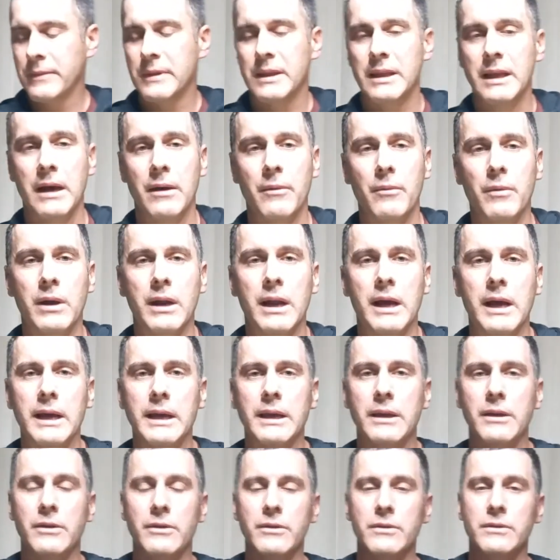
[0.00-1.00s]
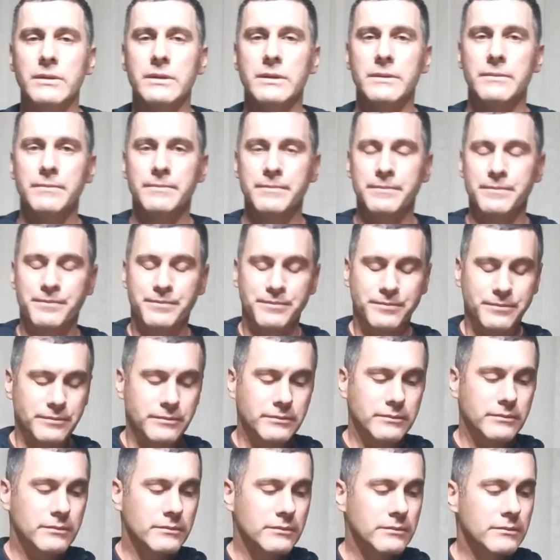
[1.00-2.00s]
Now, what I use
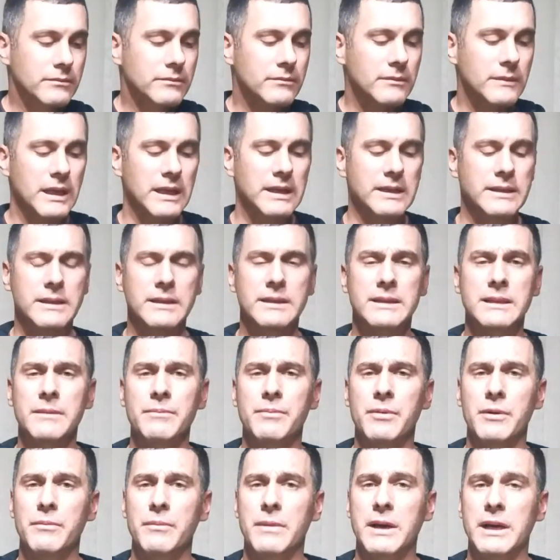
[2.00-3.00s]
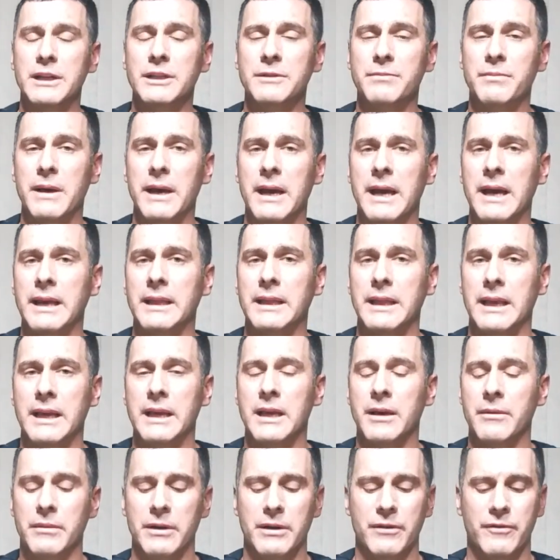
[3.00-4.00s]
is a simple mesh bag. They
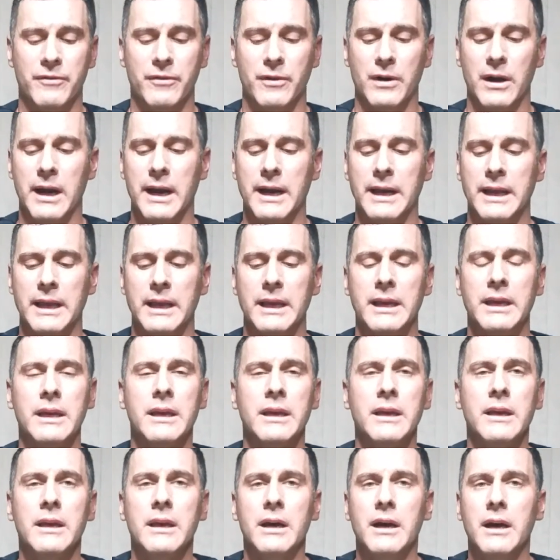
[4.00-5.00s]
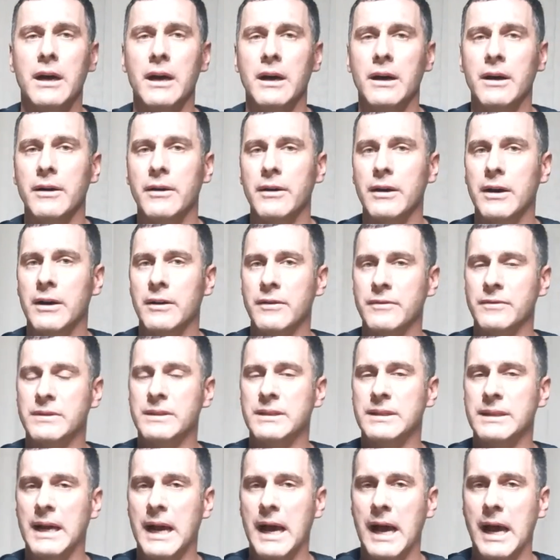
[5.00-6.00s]
come in a variety of
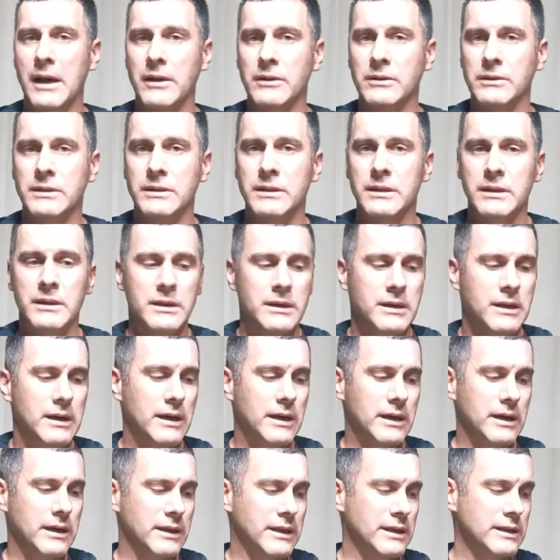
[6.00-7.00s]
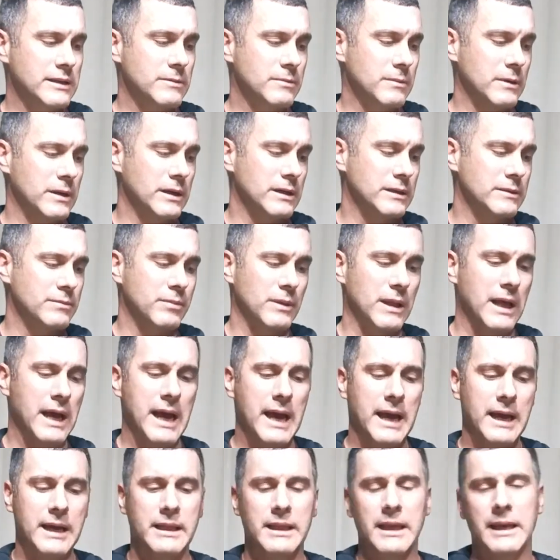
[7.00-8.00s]
styles. This one is
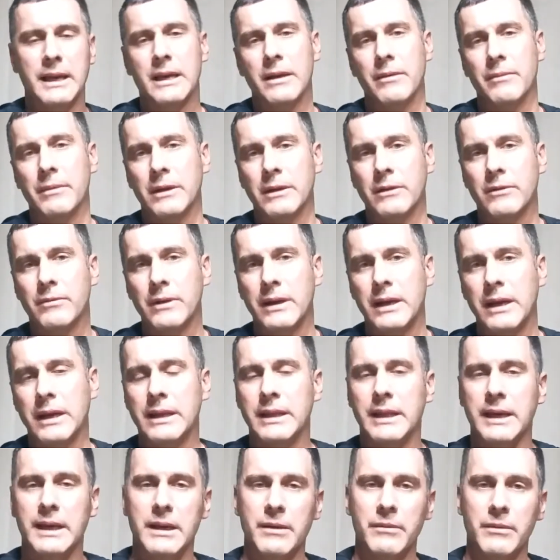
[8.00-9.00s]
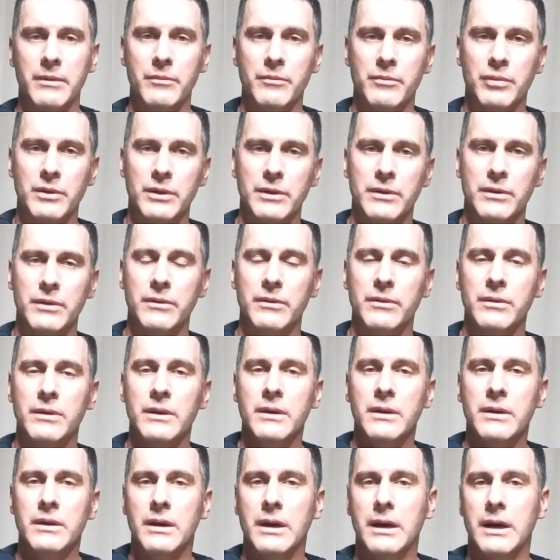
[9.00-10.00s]
black. They come in green. They come in blue.
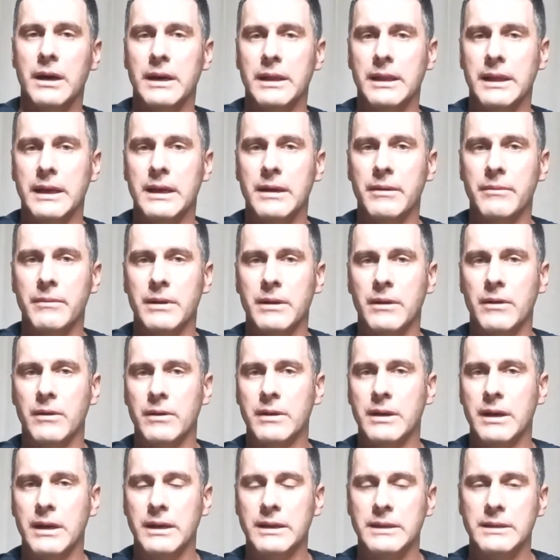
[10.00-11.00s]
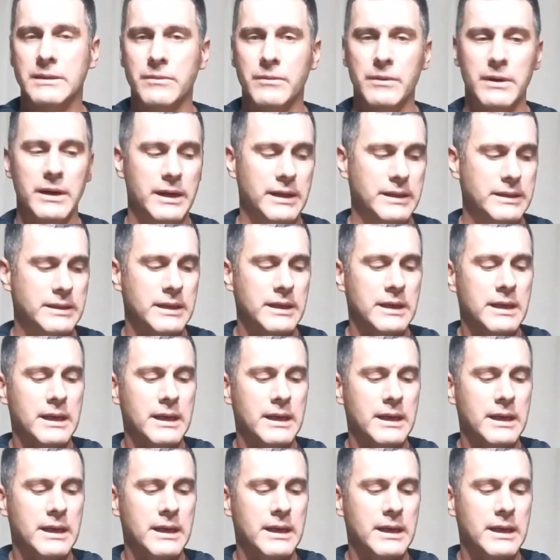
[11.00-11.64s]
They come in all kinds of ways.